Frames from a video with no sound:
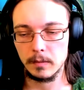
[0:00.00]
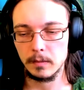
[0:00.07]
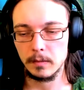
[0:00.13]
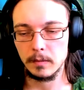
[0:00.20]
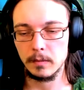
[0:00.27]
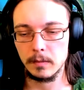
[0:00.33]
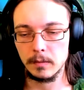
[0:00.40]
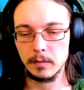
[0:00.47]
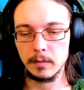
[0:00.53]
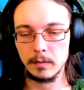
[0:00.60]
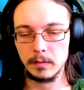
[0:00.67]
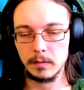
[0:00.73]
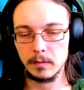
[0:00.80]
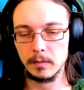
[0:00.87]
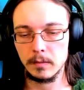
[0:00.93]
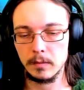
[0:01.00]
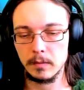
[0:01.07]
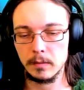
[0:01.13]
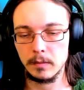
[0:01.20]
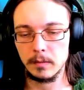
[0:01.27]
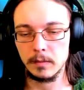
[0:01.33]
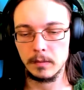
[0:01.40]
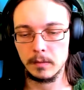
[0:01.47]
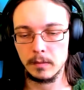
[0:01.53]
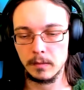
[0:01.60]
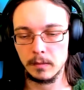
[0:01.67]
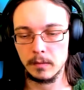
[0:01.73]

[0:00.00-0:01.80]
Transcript: No one is speaking in this clip.